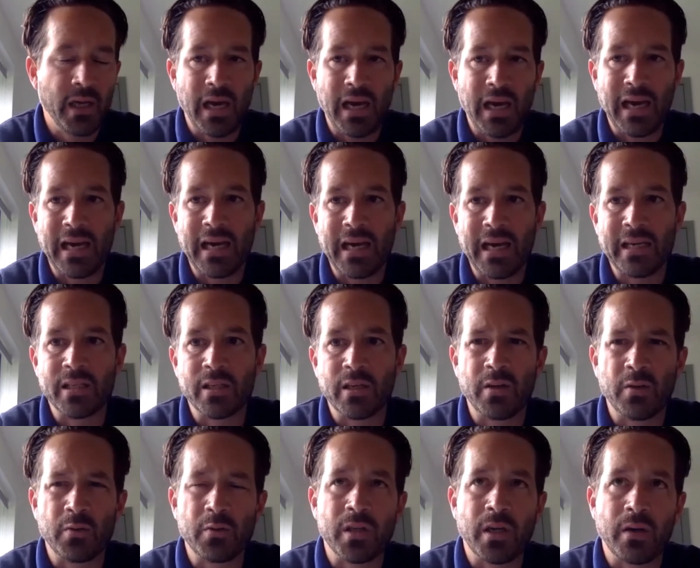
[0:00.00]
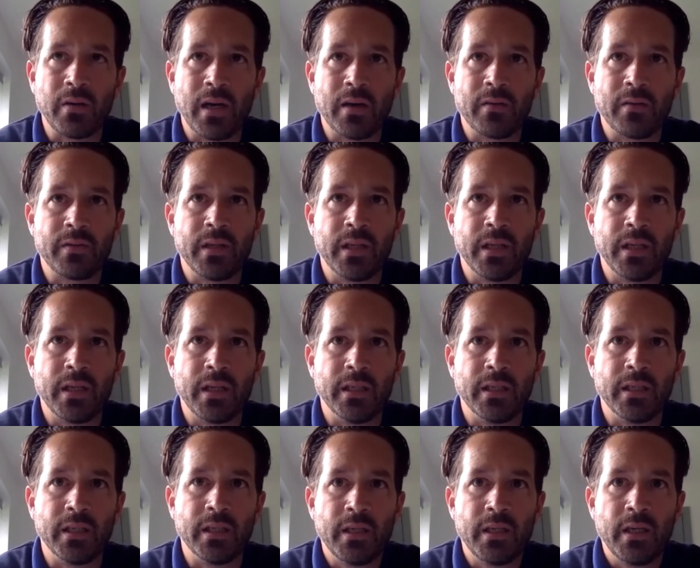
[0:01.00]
and also have the,